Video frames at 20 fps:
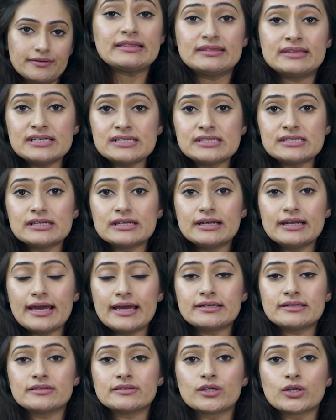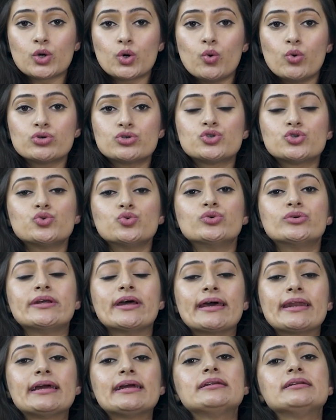This led the court to
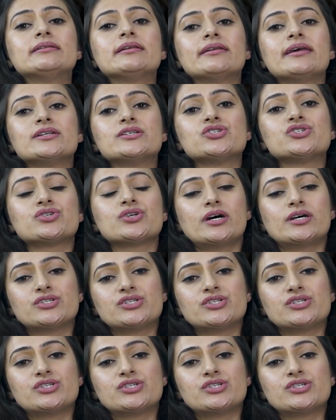direct the Registrar